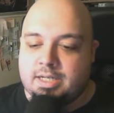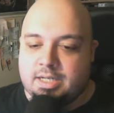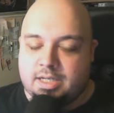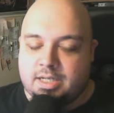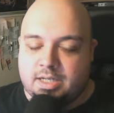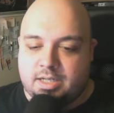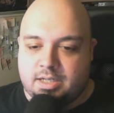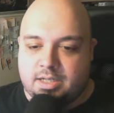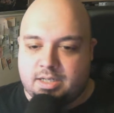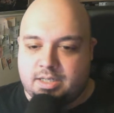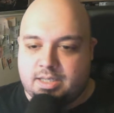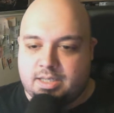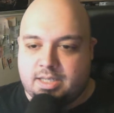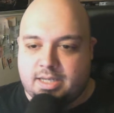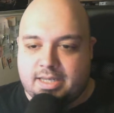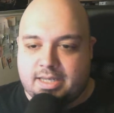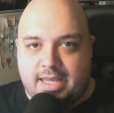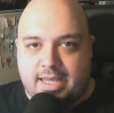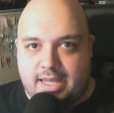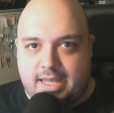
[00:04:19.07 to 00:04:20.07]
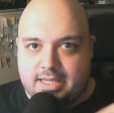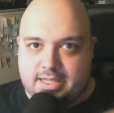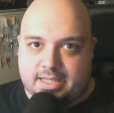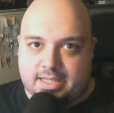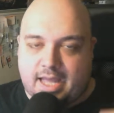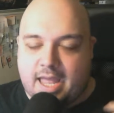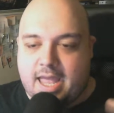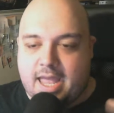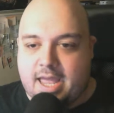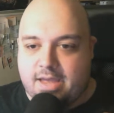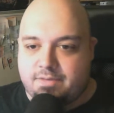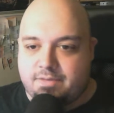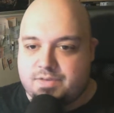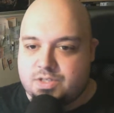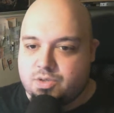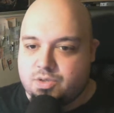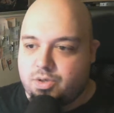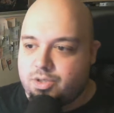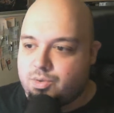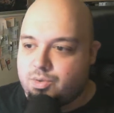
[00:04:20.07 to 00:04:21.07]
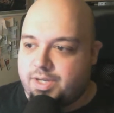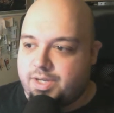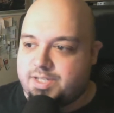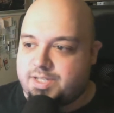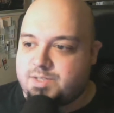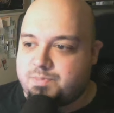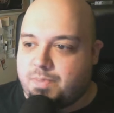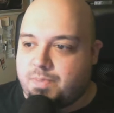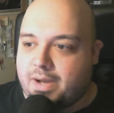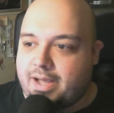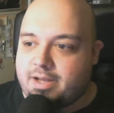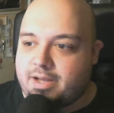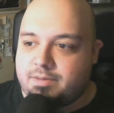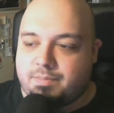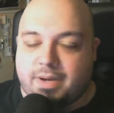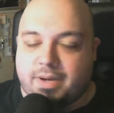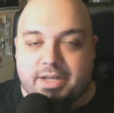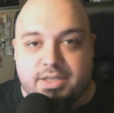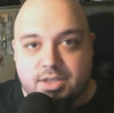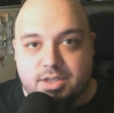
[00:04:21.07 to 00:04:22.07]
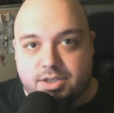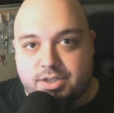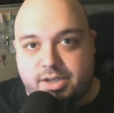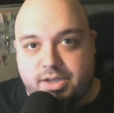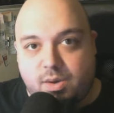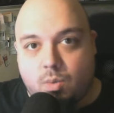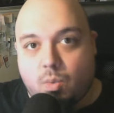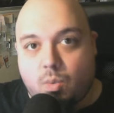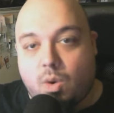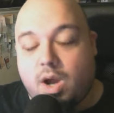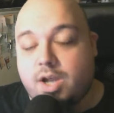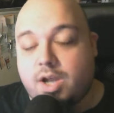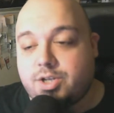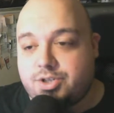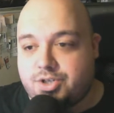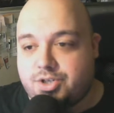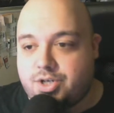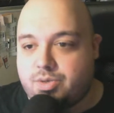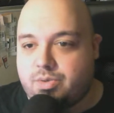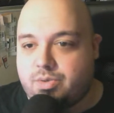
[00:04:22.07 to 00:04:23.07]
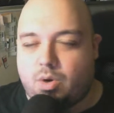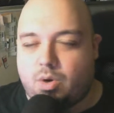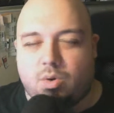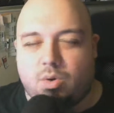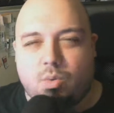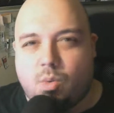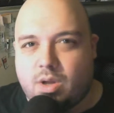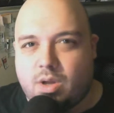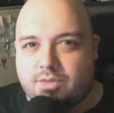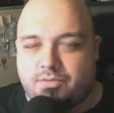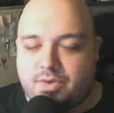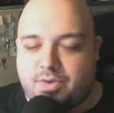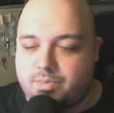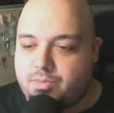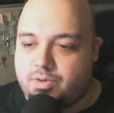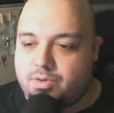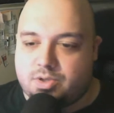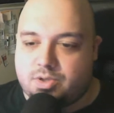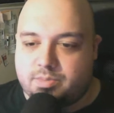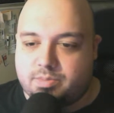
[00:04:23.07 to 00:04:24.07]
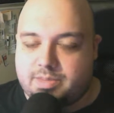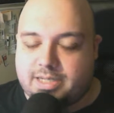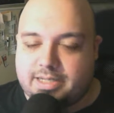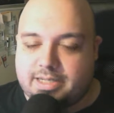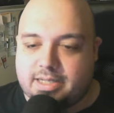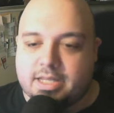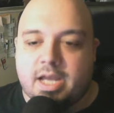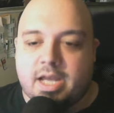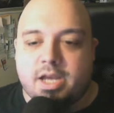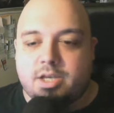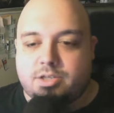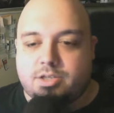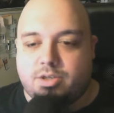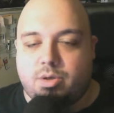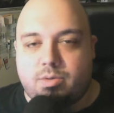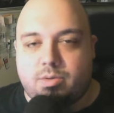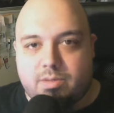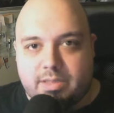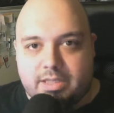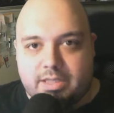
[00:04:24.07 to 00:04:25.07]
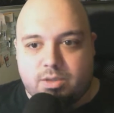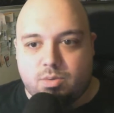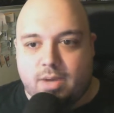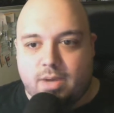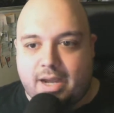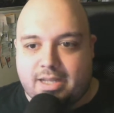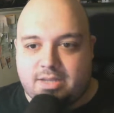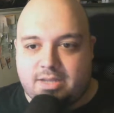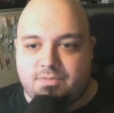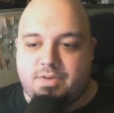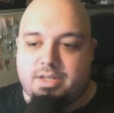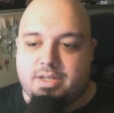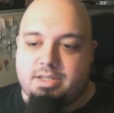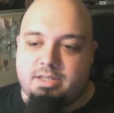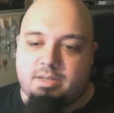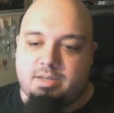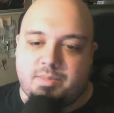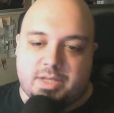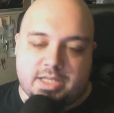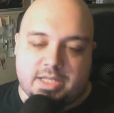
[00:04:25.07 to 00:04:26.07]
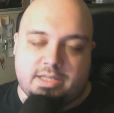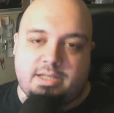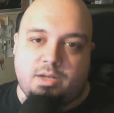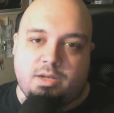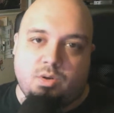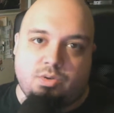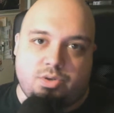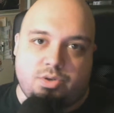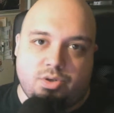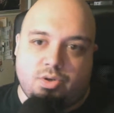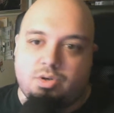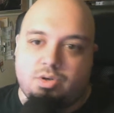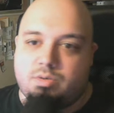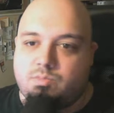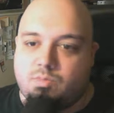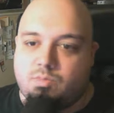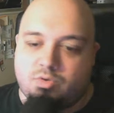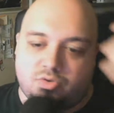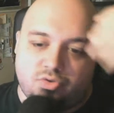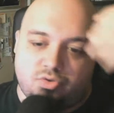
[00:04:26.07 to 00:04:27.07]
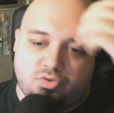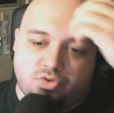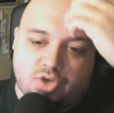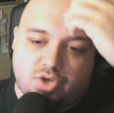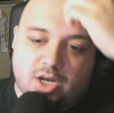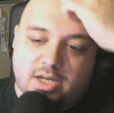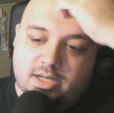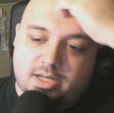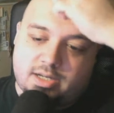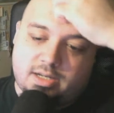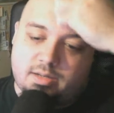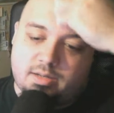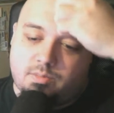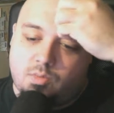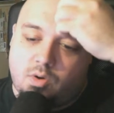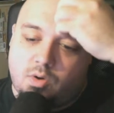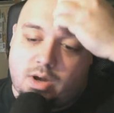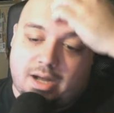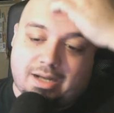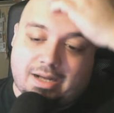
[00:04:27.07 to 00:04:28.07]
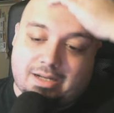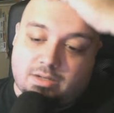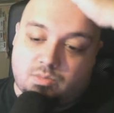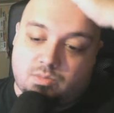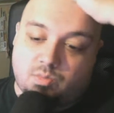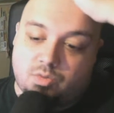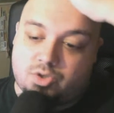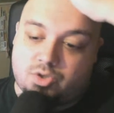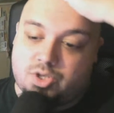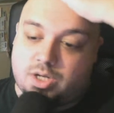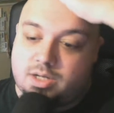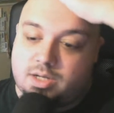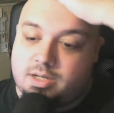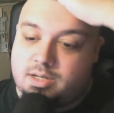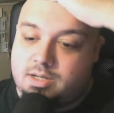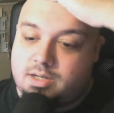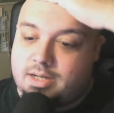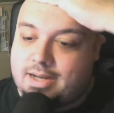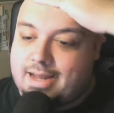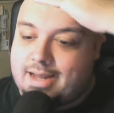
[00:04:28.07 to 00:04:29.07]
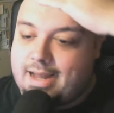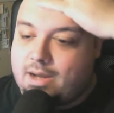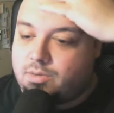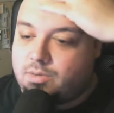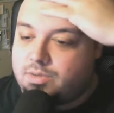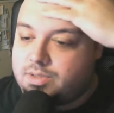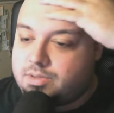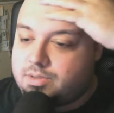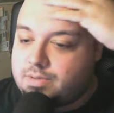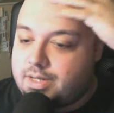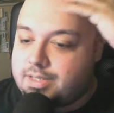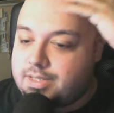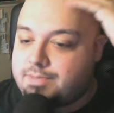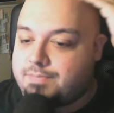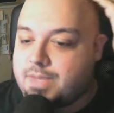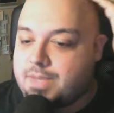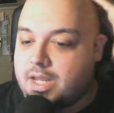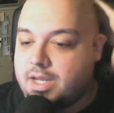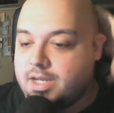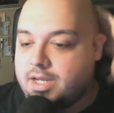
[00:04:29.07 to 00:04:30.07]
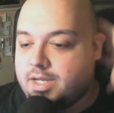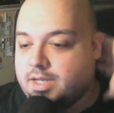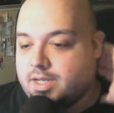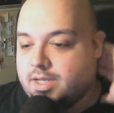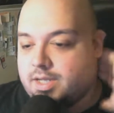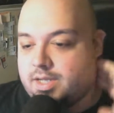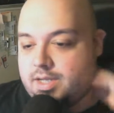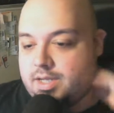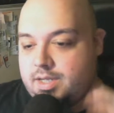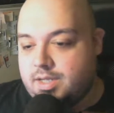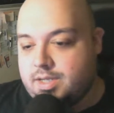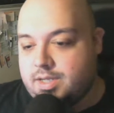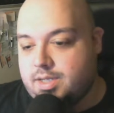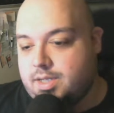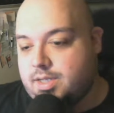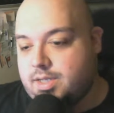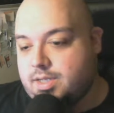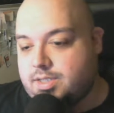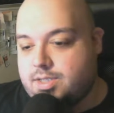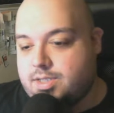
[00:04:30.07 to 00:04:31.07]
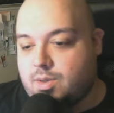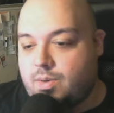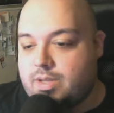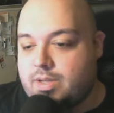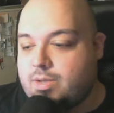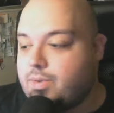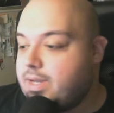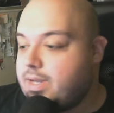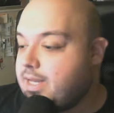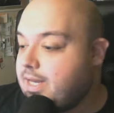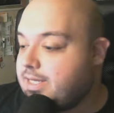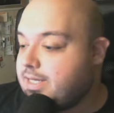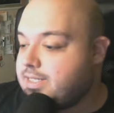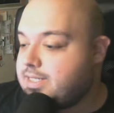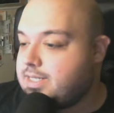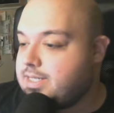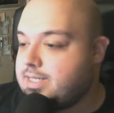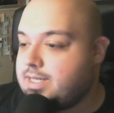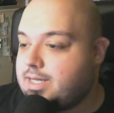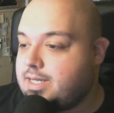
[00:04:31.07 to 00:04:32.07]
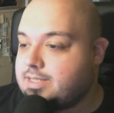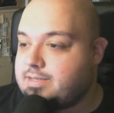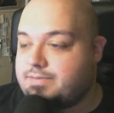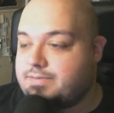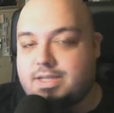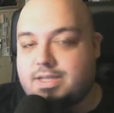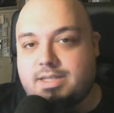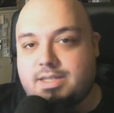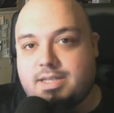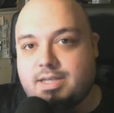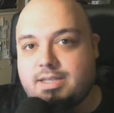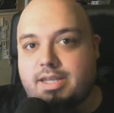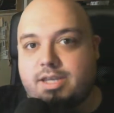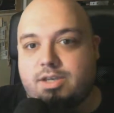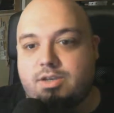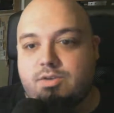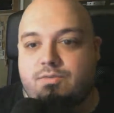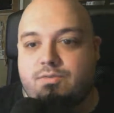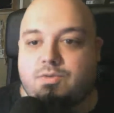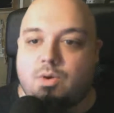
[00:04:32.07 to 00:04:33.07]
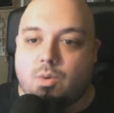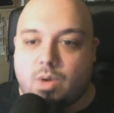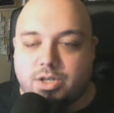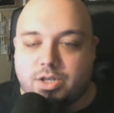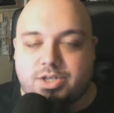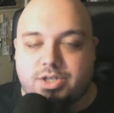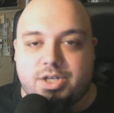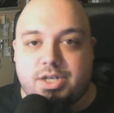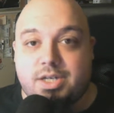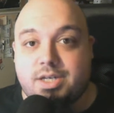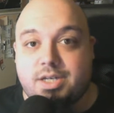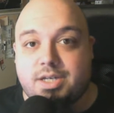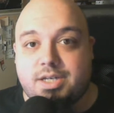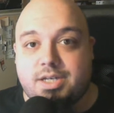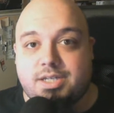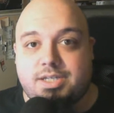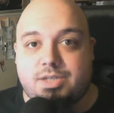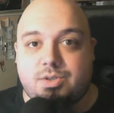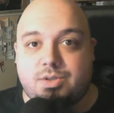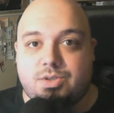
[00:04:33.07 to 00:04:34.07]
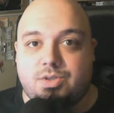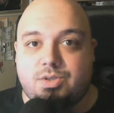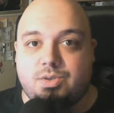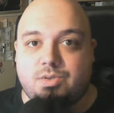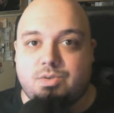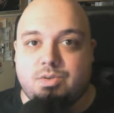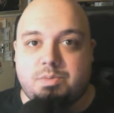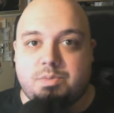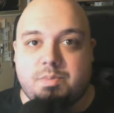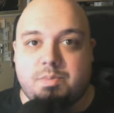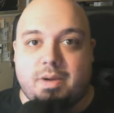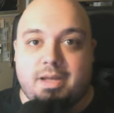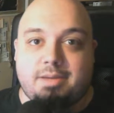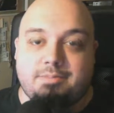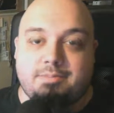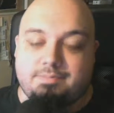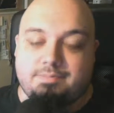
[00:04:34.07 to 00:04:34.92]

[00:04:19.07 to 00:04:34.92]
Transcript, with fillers: uh, the key that I have is going to expire by 31 January or 1 February, something like that. So you will need to activate it immediately on your Mojang, Mojang, Mojang account, right? So anyway, guys, uh, as I've said, thank you for watching. Uh, see you soon. Goodbye.